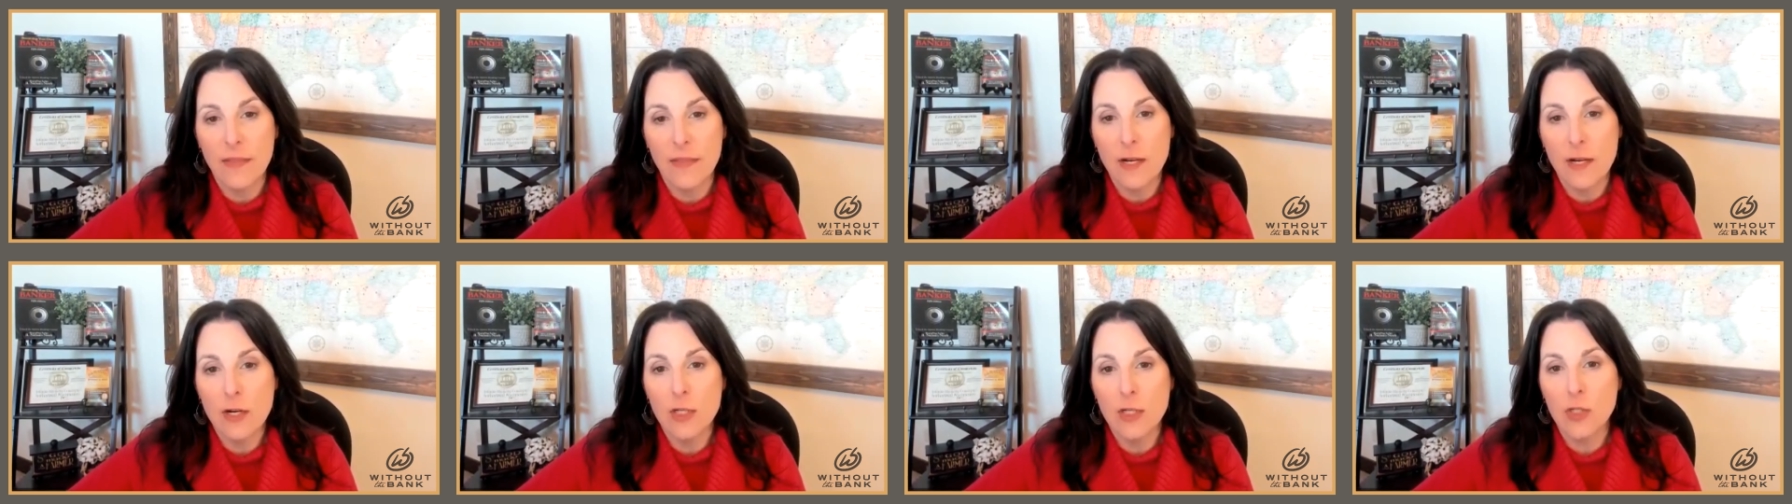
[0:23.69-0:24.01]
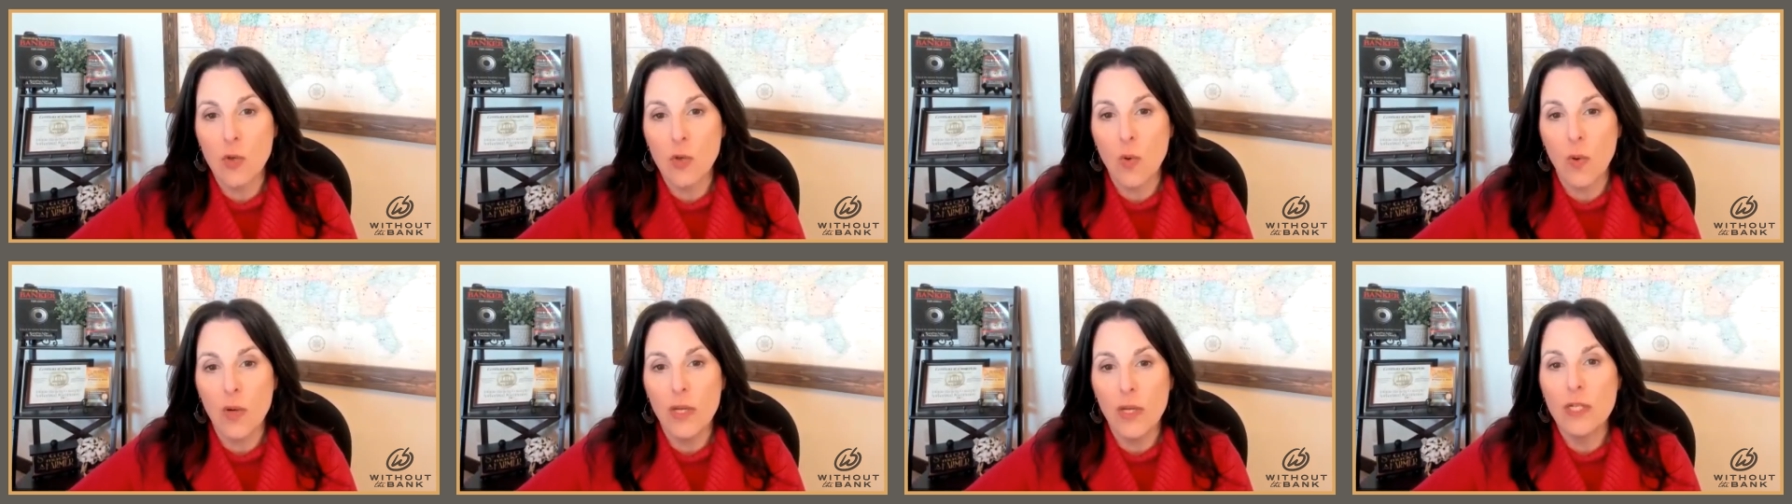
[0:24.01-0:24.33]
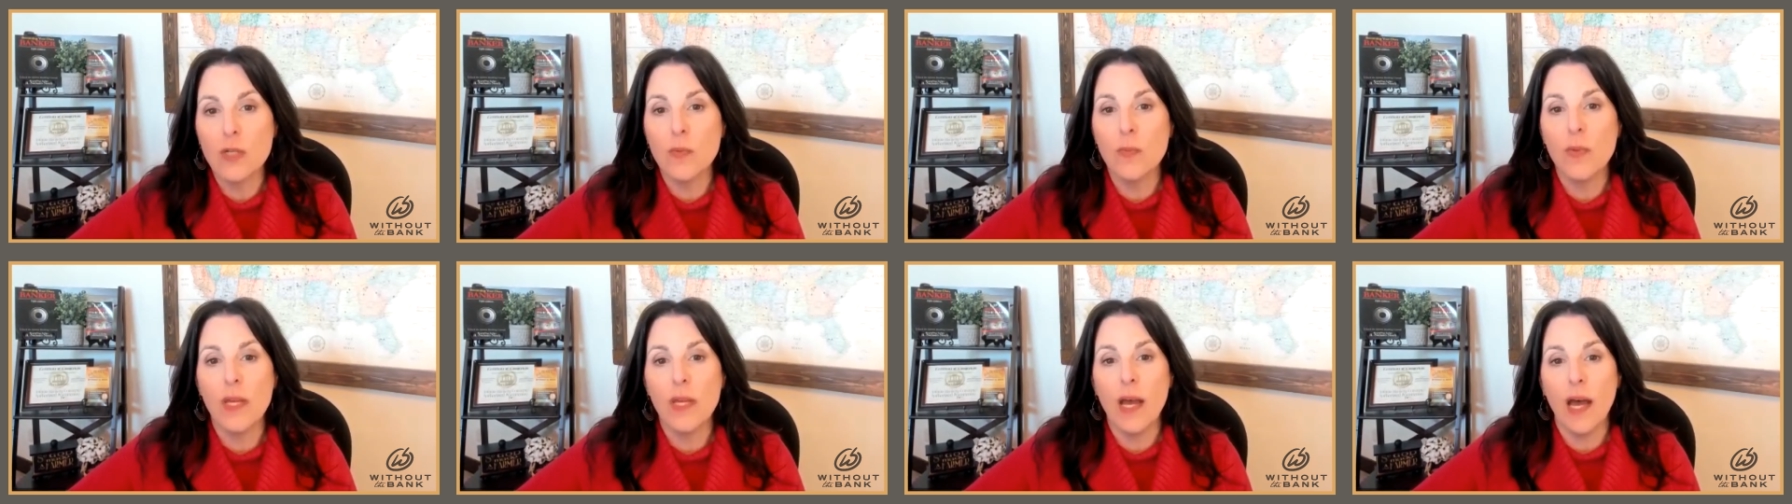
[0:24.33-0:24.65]
there is going
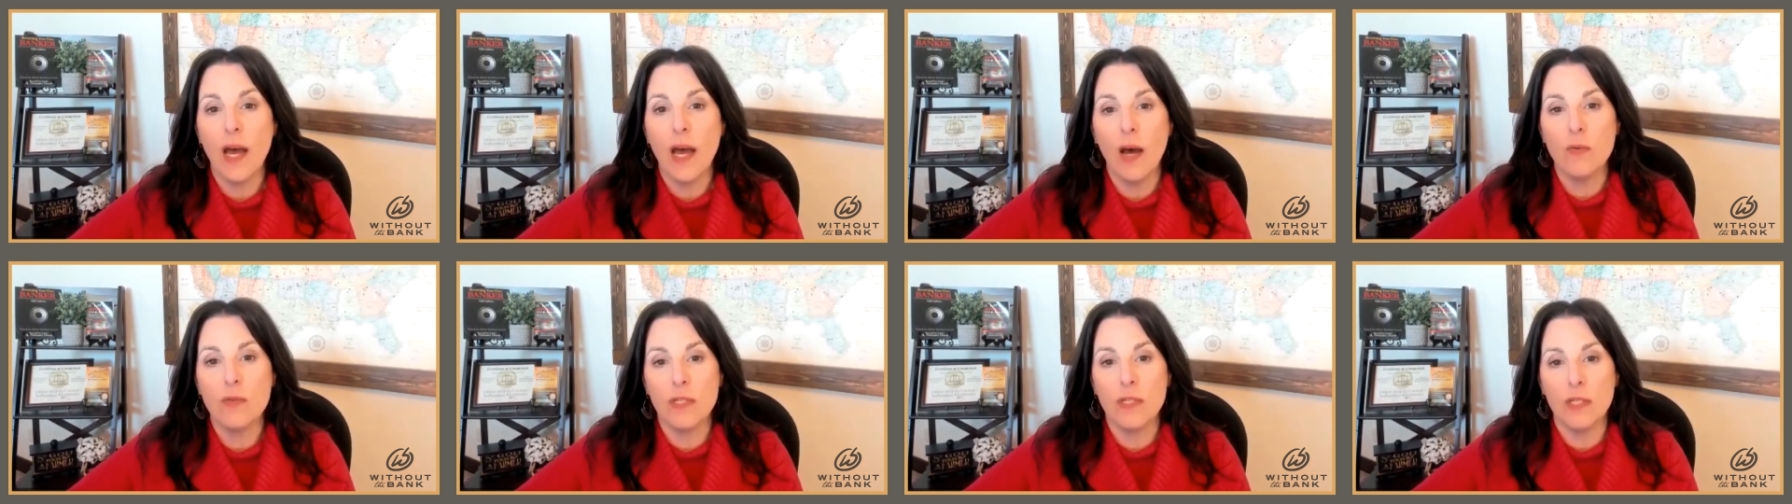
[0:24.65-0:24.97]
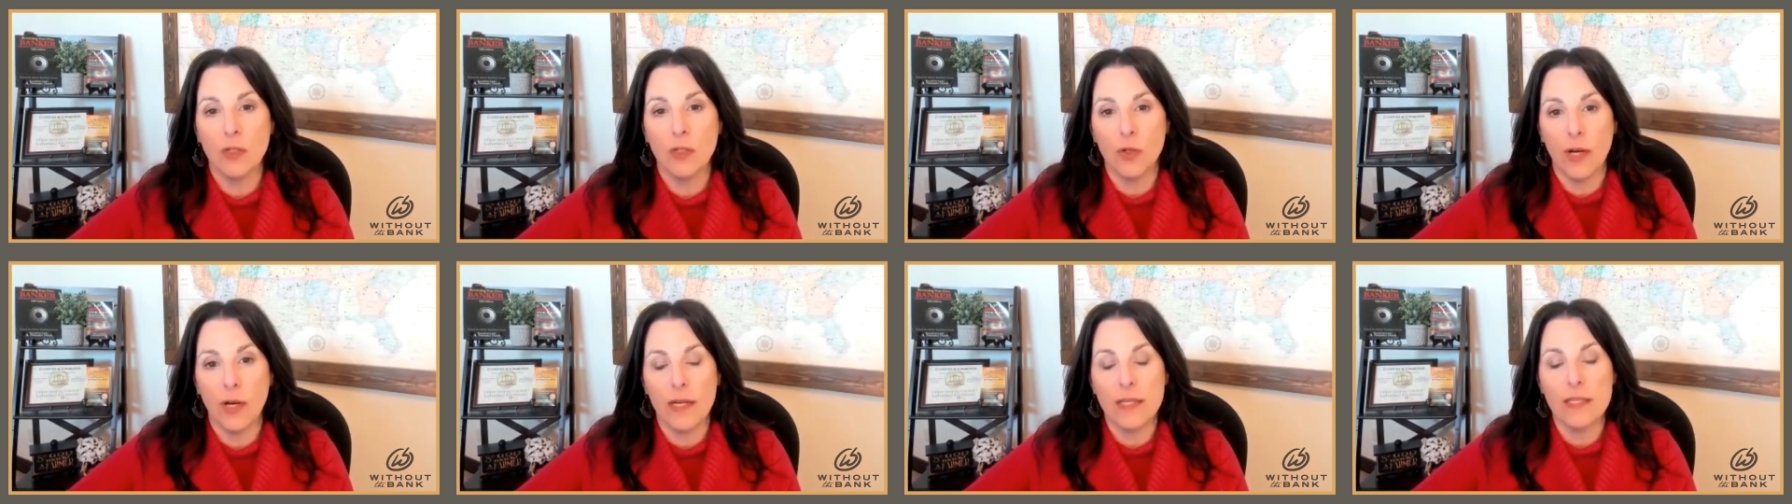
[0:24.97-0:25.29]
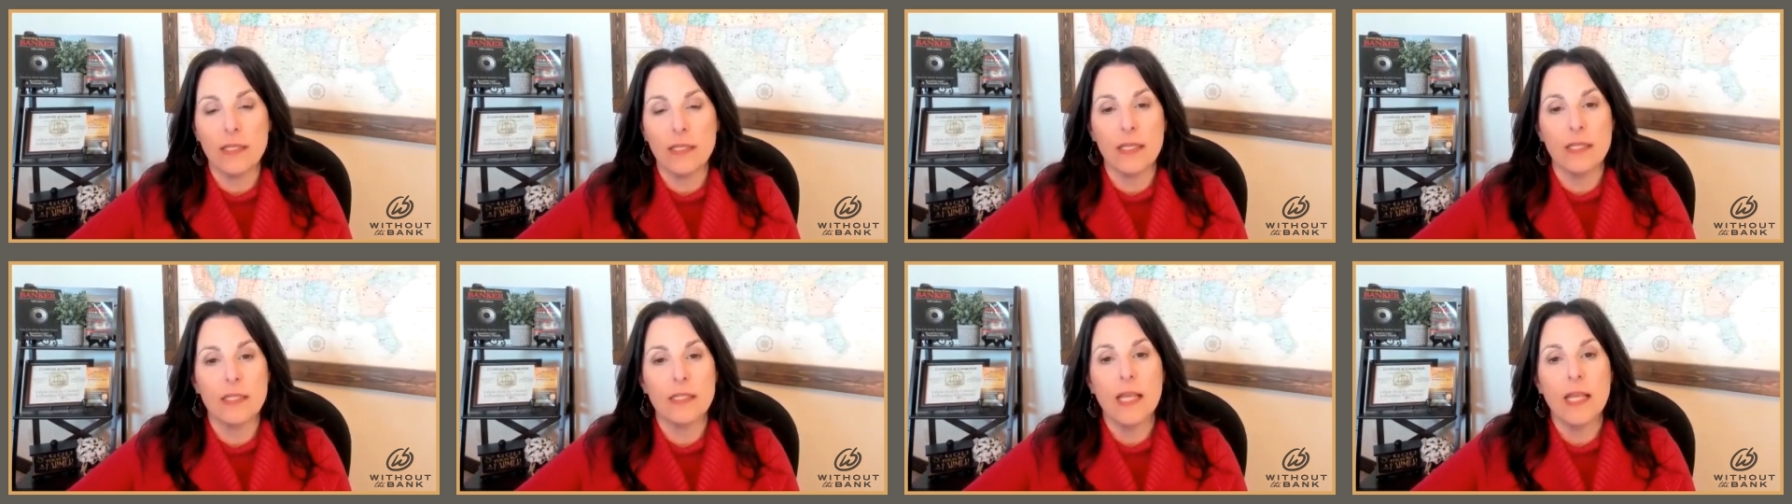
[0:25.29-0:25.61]
to be a housing
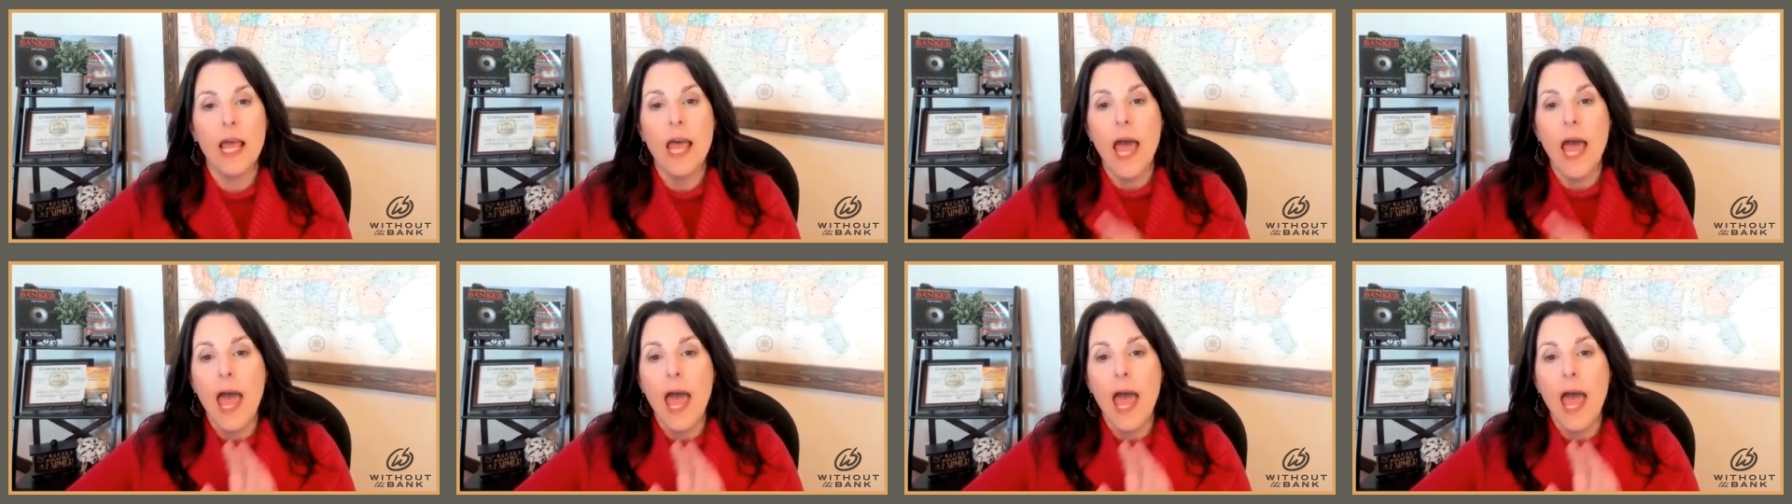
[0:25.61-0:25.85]
crisis